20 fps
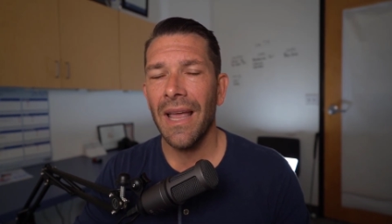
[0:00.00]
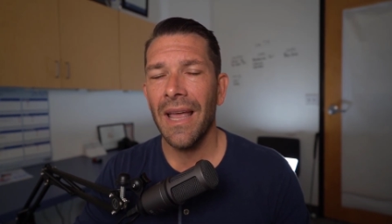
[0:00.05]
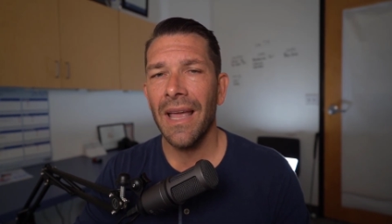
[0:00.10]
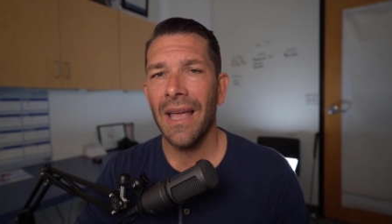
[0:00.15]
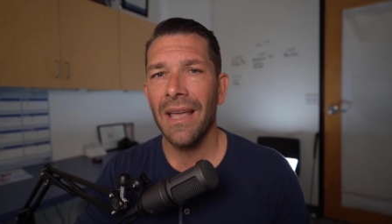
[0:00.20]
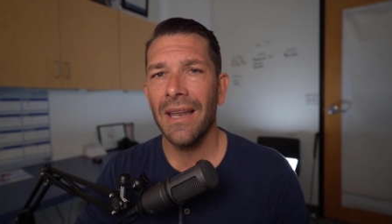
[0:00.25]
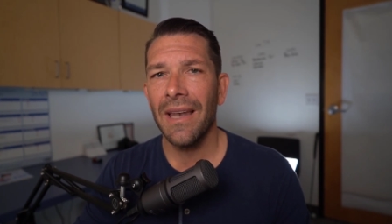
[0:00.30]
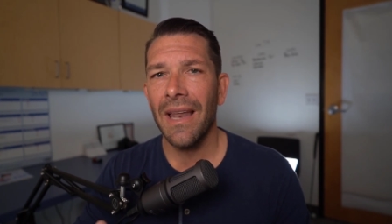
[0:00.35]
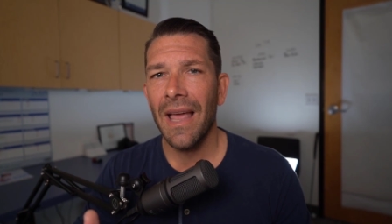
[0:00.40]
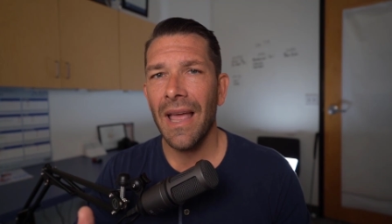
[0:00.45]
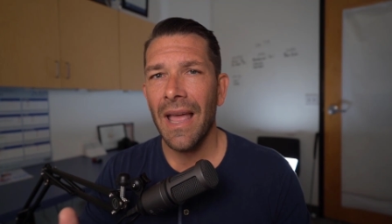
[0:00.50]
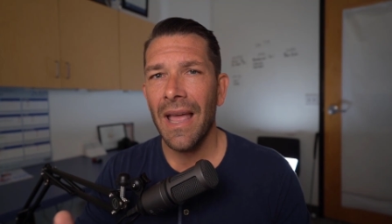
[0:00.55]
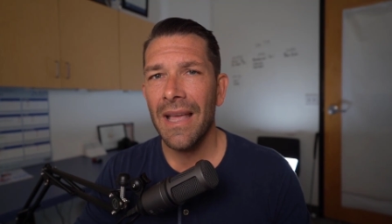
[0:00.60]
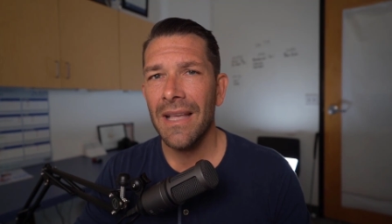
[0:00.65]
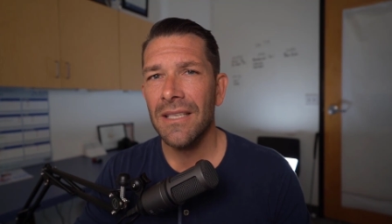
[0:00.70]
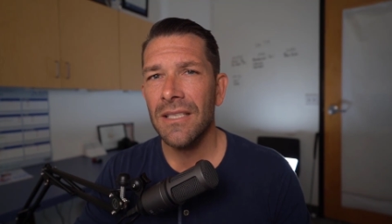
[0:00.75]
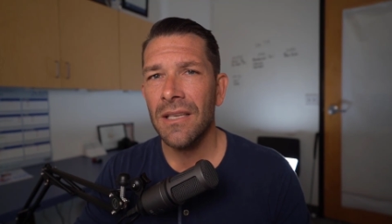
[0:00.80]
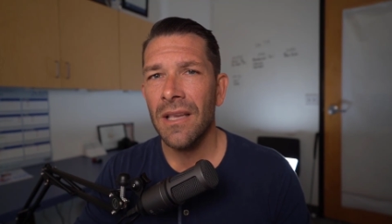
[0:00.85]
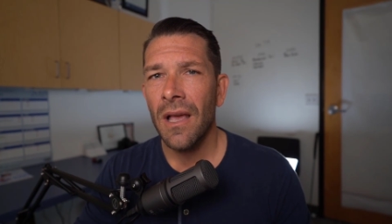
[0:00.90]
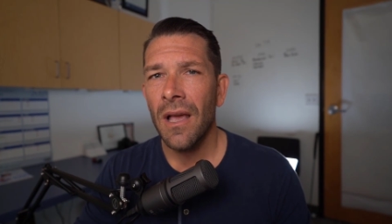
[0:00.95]
and
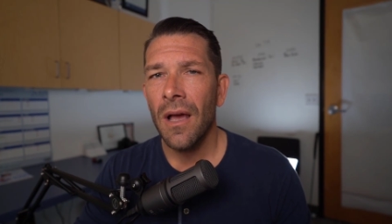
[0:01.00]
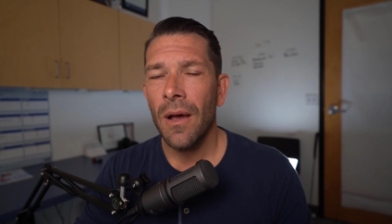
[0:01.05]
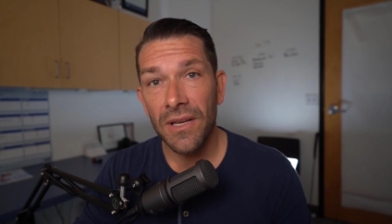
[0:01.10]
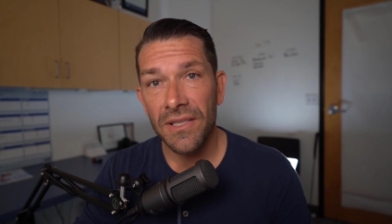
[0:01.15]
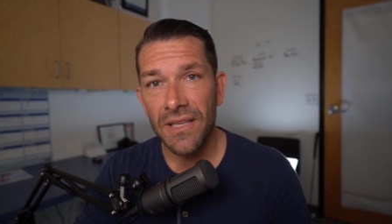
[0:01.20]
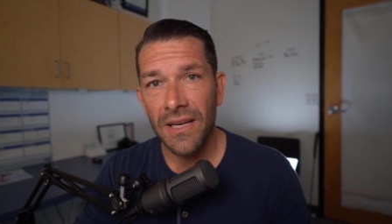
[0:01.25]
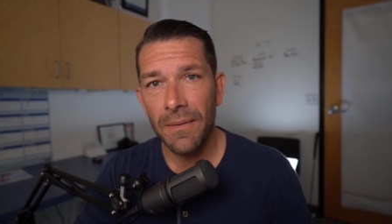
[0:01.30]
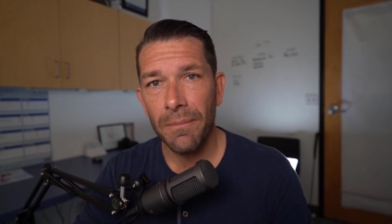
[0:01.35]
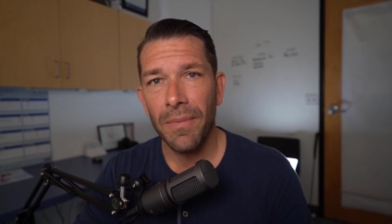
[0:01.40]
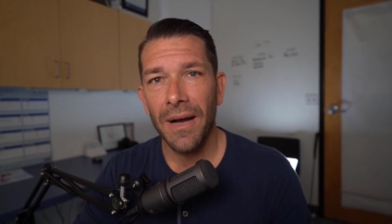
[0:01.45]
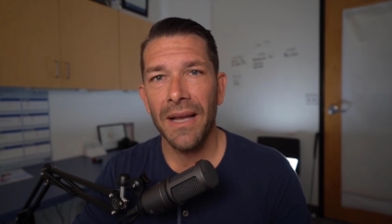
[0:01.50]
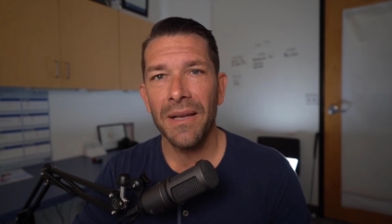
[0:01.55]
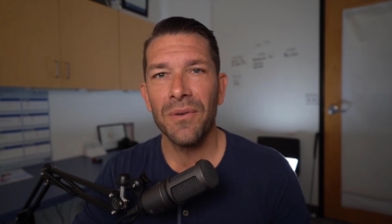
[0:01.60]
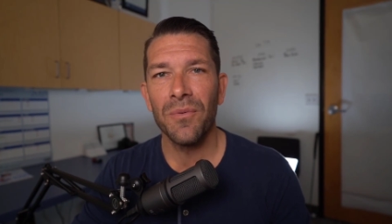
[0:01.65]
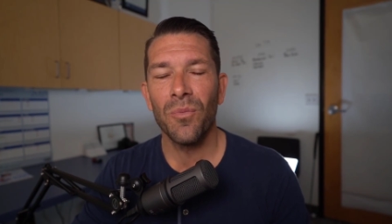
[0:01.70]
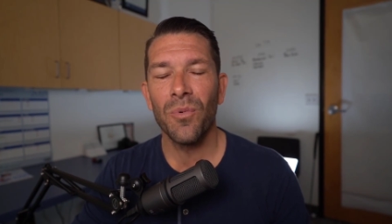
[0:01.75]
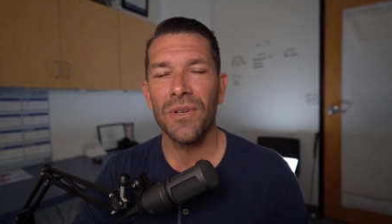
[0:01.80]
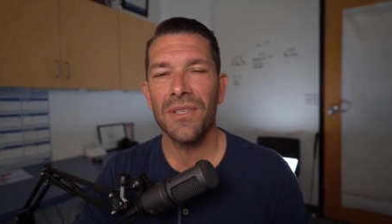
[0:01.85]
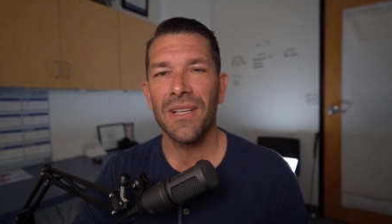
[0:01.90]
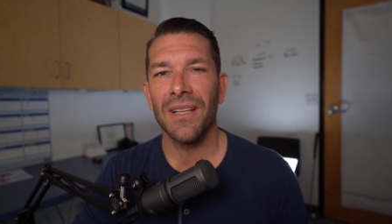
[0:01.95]
as President Biden
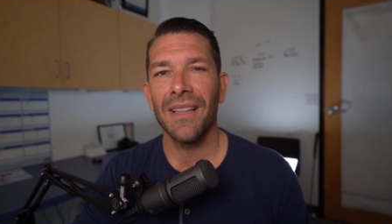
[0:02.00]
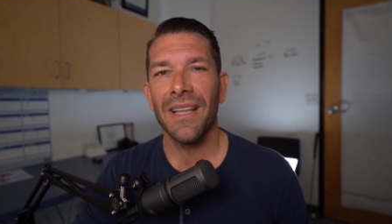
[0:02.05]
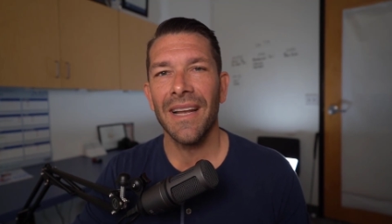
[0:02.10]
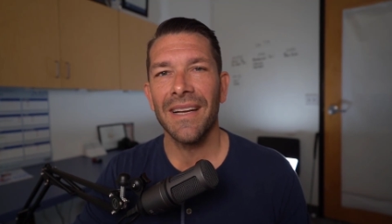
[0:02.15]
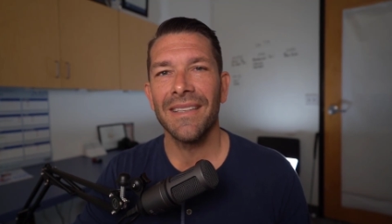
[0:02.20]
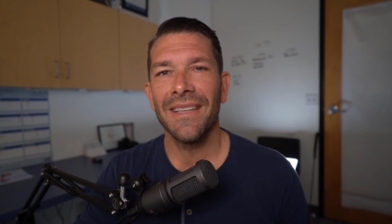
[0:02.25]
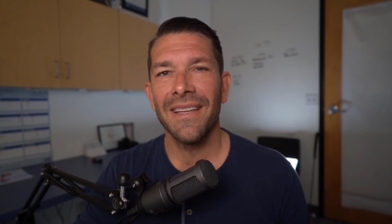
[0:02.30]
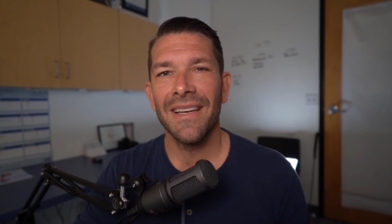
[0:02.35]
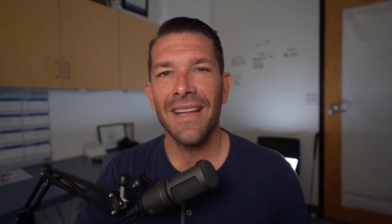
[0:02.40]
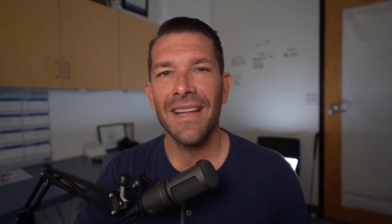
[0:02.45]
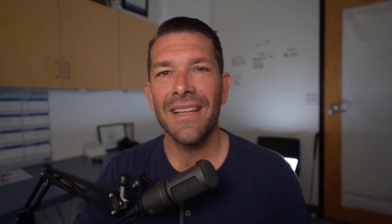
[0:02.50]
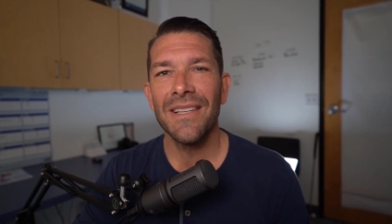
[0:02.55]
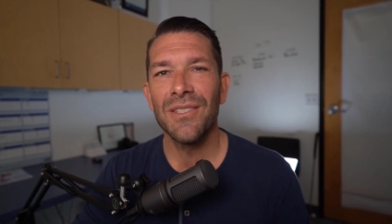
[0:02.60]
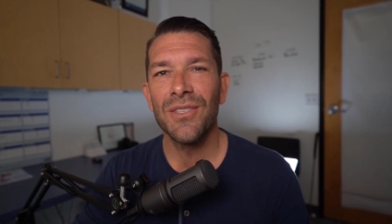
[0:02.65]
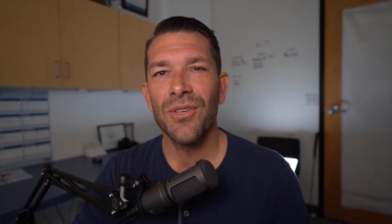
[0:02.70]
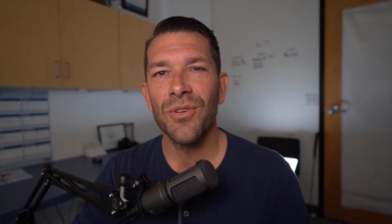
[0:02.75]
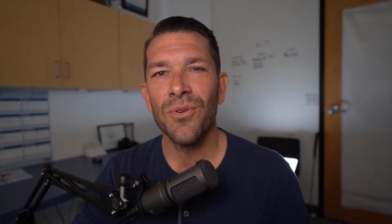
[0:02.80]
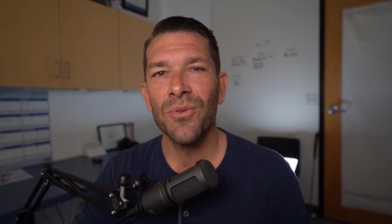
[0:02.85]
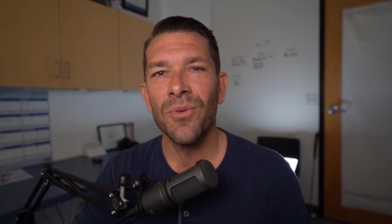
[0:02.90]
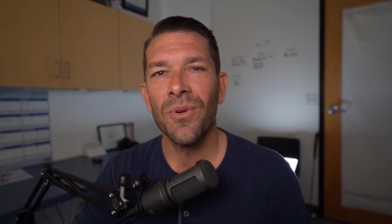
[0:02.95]
was elected
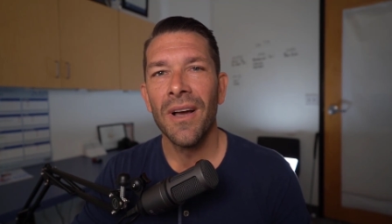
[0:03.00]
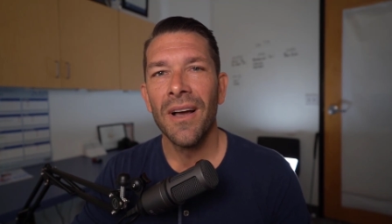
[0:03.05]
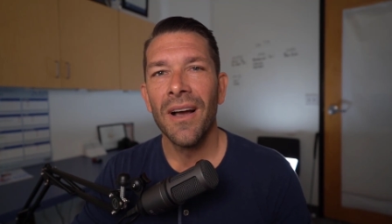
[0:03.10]
into